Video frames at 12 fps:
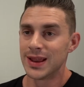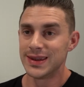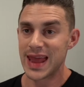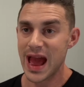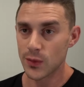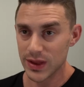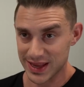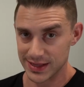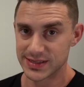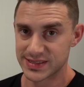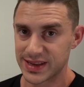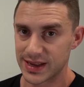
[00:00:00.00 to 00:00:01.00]
Now we
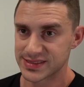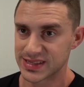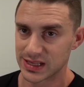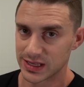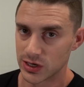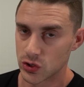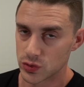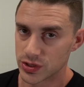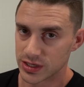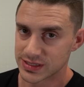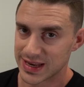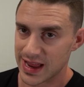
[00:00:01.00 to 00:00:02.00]
can discuss the clinical
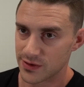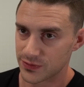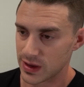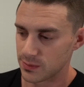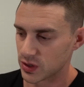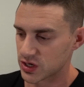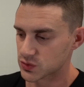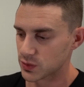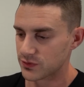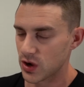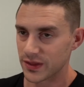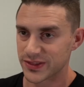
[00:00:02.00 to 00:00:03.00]
dose of caffeine, because
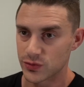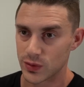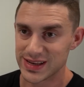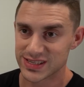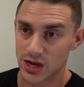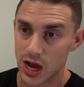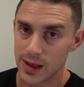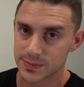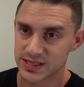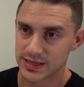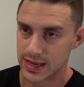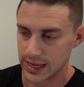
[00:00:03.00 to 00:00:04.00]
we've got three
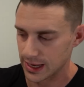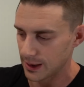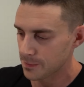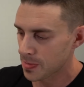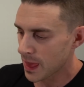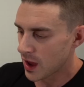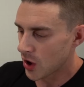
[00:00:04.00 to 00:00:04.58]
types in here.